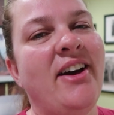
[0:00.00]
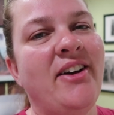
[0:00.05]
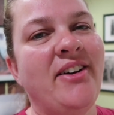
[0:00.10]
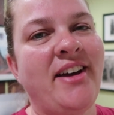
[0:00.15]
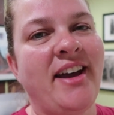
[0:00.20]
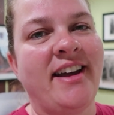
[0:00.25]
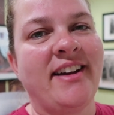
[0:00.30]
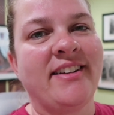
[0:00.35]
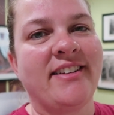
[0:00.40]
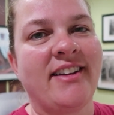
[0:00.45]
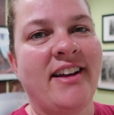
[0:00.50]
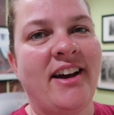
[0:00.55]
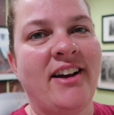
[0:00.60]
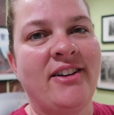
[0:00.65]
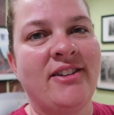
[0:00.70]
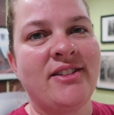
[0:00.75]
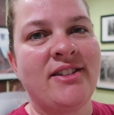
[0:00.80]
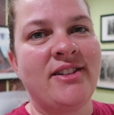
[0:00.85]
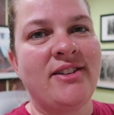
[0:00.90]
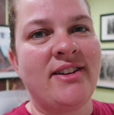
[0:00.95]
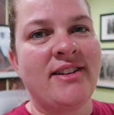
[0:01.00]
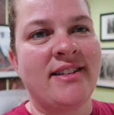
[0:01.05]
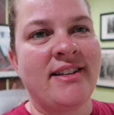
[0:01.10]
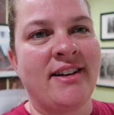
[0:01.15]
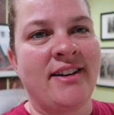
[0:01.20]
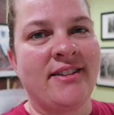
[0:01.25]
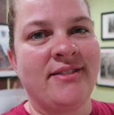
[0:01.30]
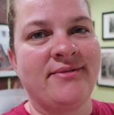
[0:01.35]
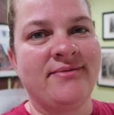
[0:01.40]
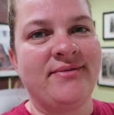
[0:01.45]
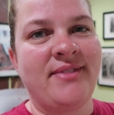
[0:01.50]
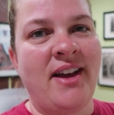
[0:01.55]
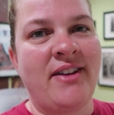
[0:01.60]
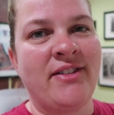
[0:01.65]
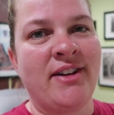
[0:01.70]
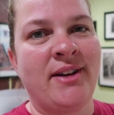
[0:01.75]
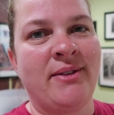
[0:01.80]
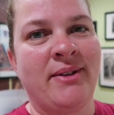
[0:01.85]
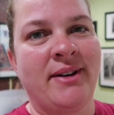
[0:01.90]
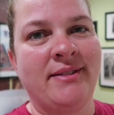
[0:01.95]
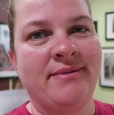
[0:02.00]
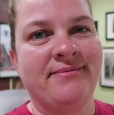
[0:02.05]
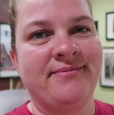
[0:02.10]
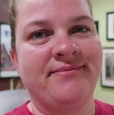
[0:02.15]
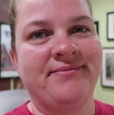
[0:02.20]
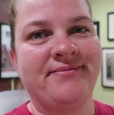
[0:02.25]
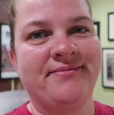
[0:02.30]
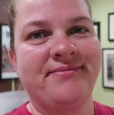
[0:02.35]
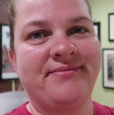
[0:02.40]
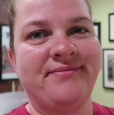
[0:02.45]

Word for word: Okay, I'll see you guys later. Have a good one.